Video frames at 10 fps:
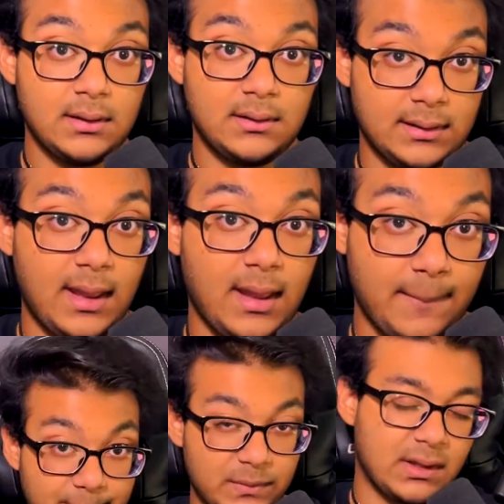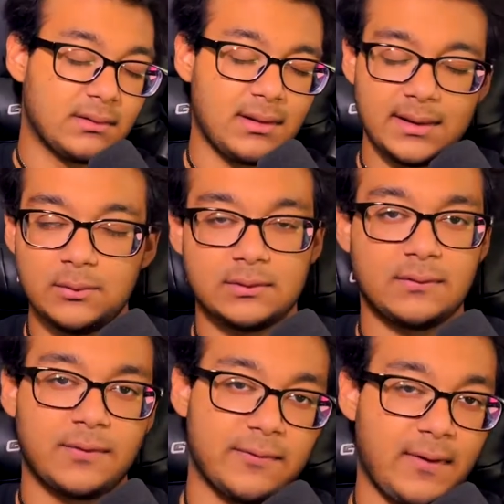Yeah, they use it
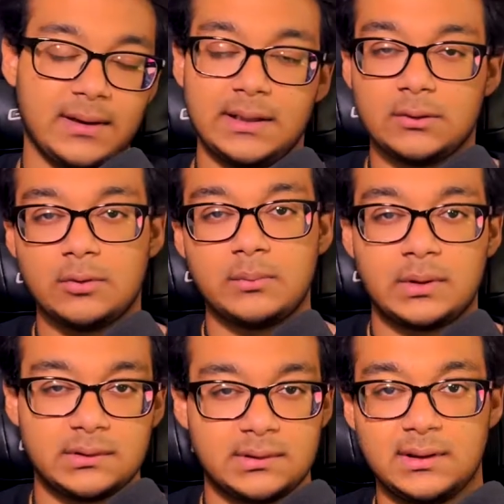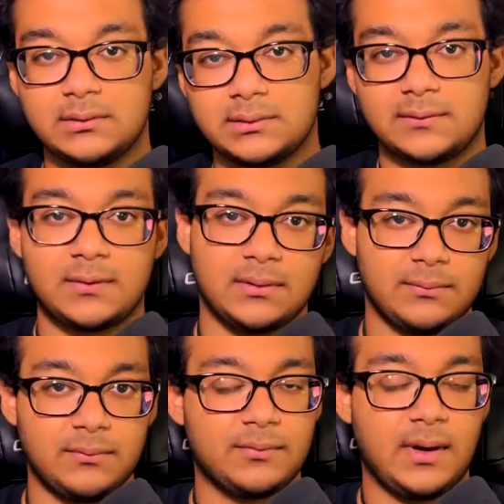for finding tumors. They use it for
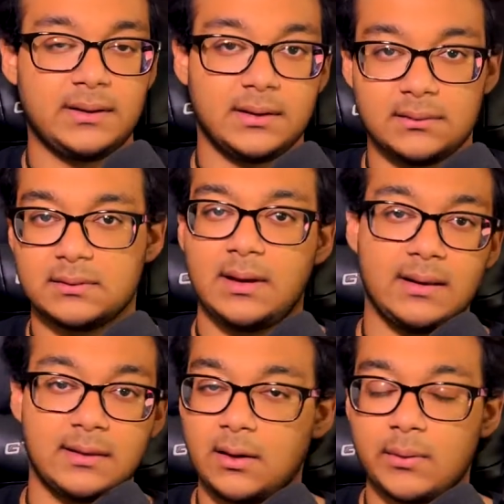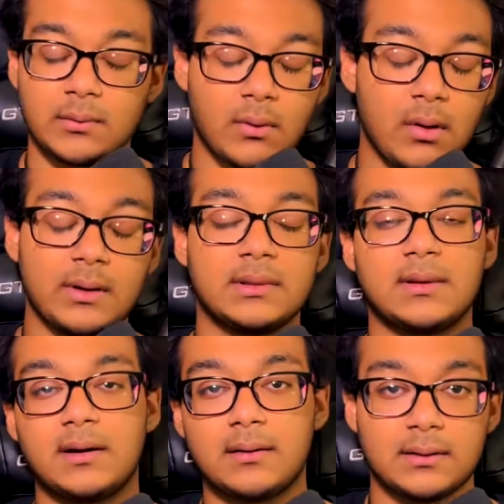finding anything going wrong in
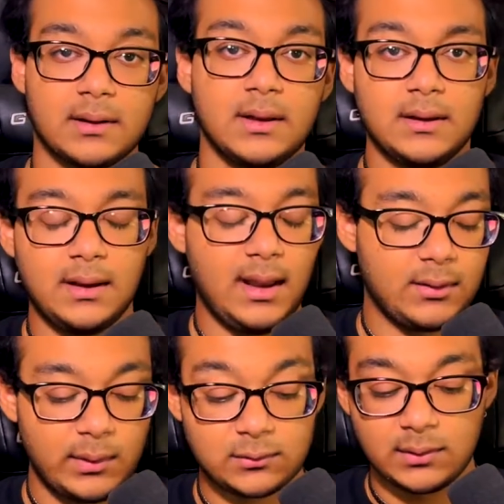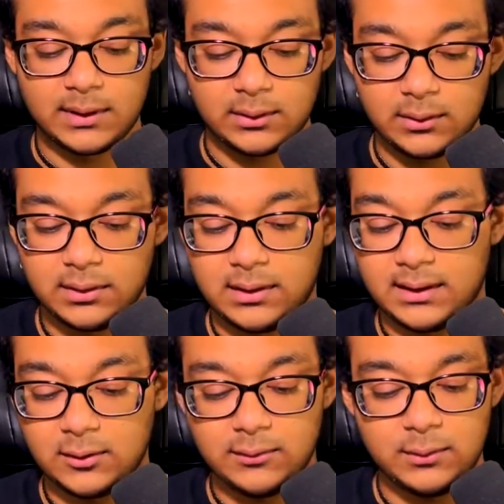there. And anyways, really good
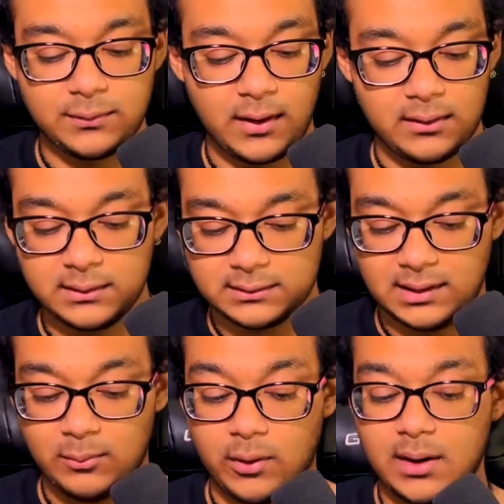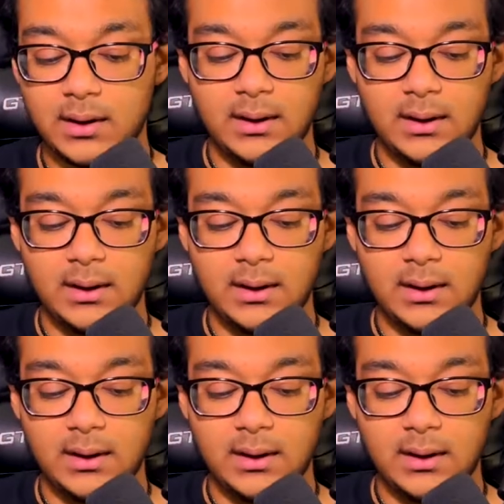thing. You've heard of this somewhere.